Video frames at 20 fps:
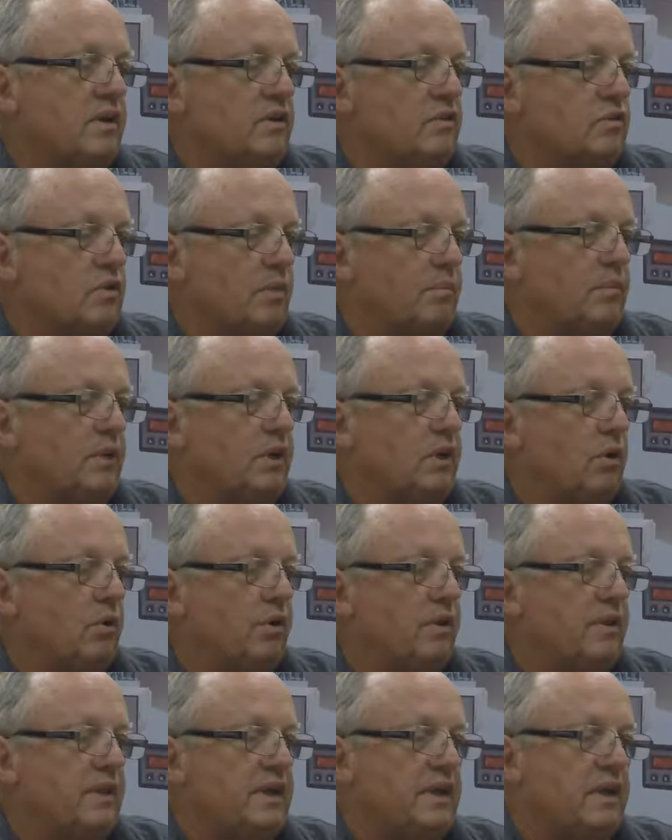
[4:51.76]
So I'm going to go
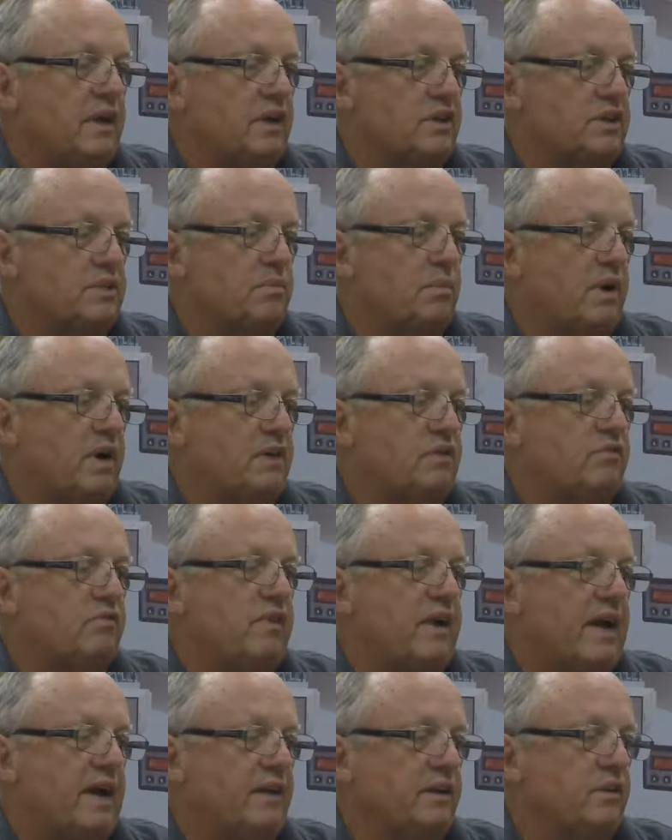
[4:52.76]
to the Customize
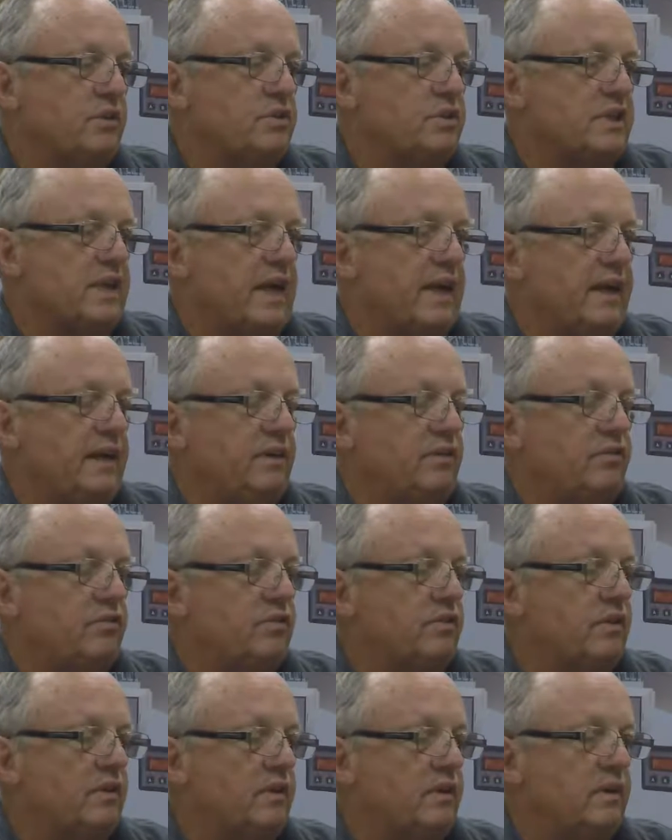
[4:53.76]
Value
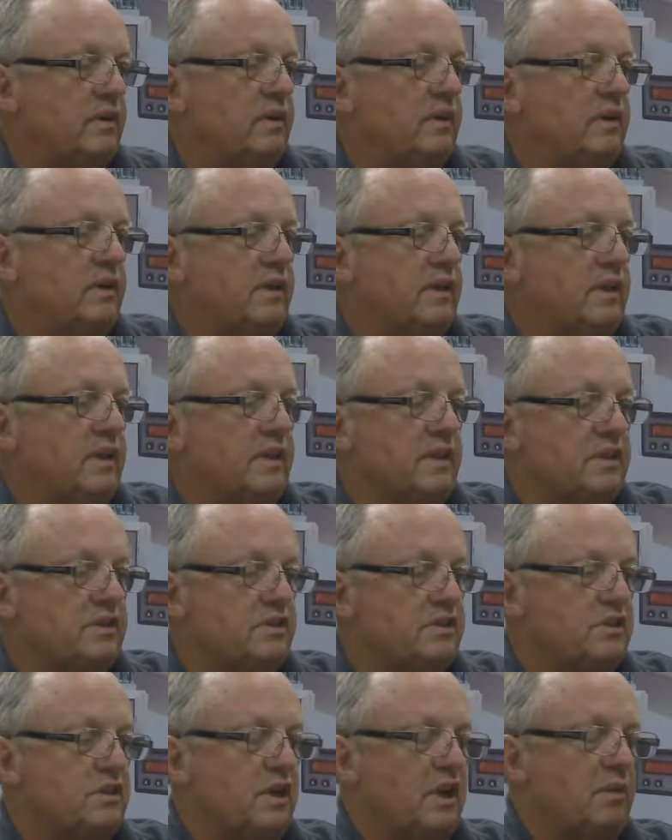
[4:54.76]
Settings. This
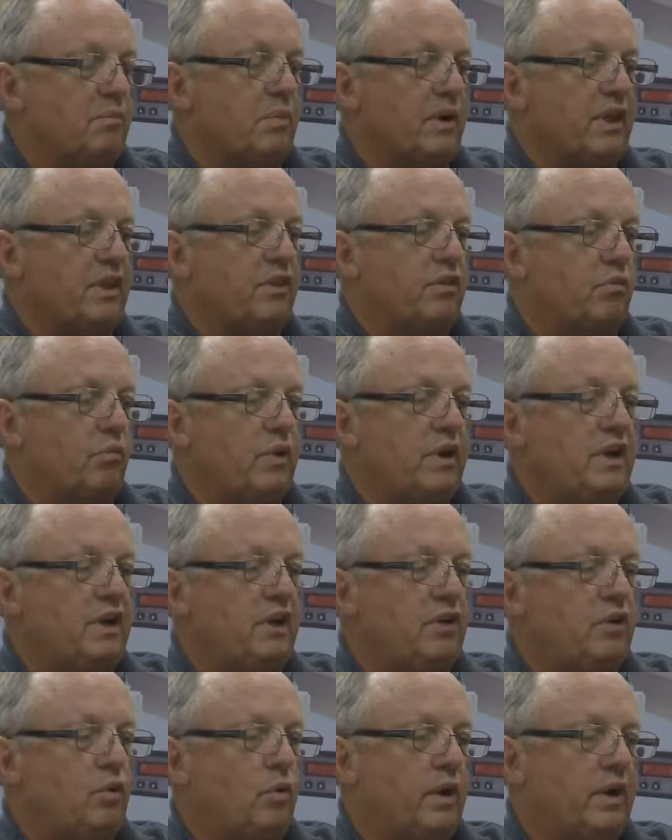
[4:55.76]
is done by
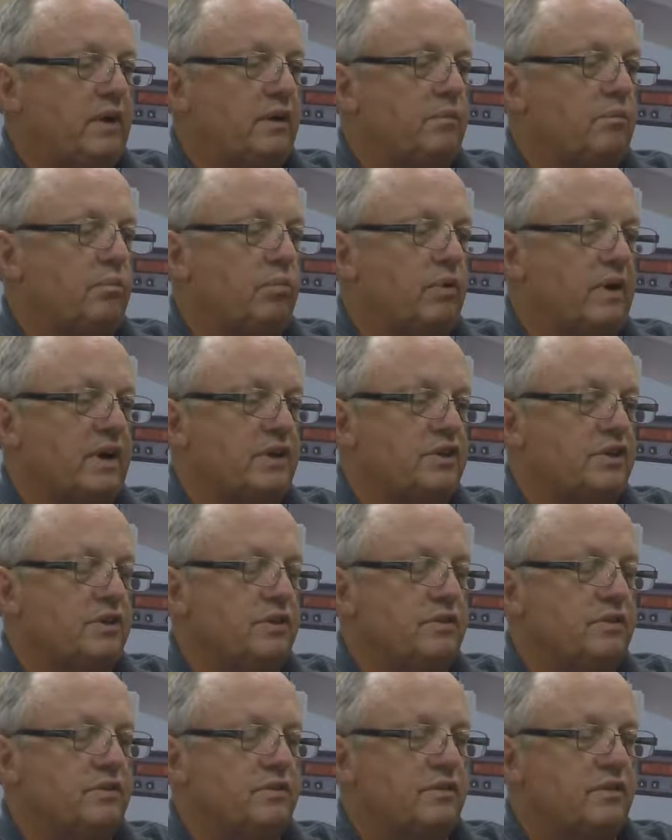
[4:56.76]
3 quick
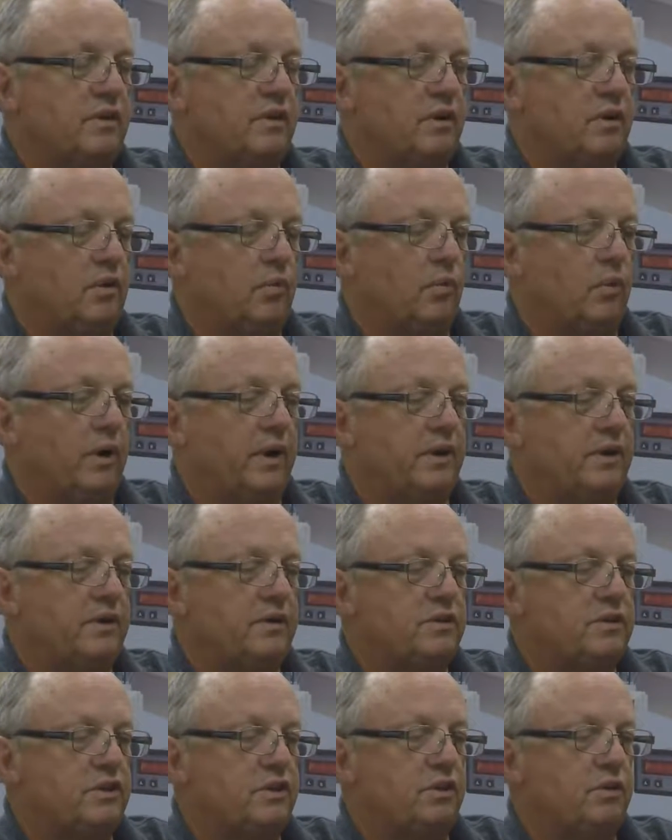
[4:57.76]
depressions, 1,
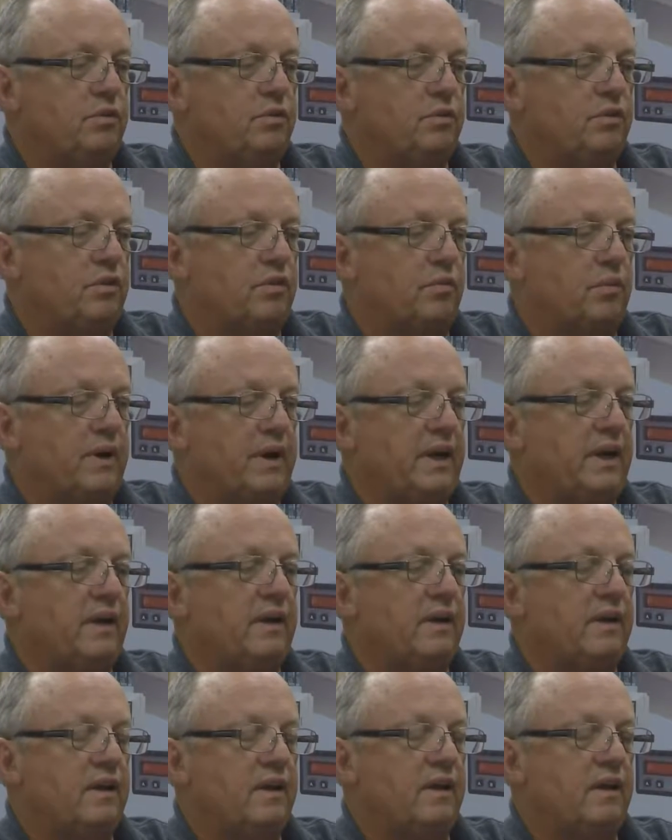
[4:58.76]
2, 3,
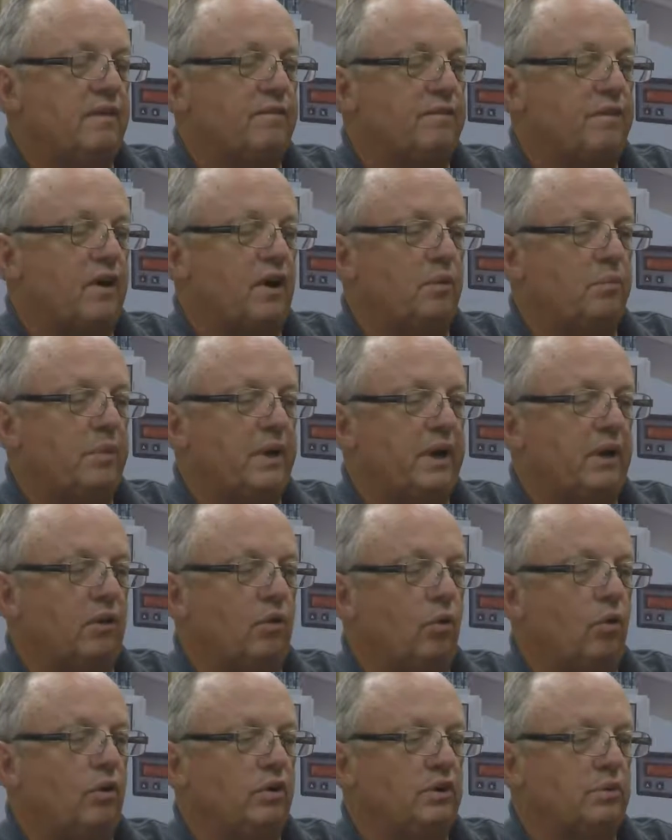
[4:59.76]
followed by a
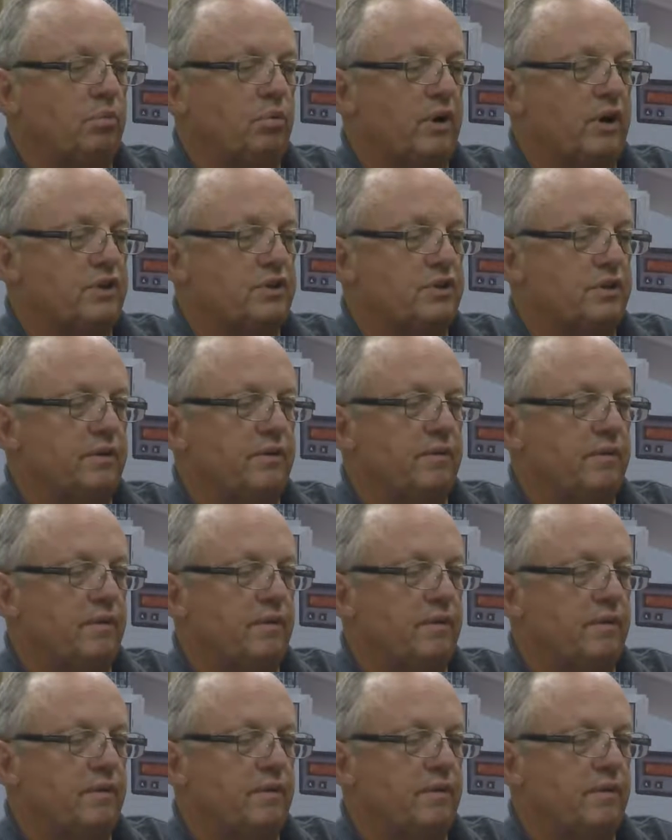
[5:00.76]
long depression.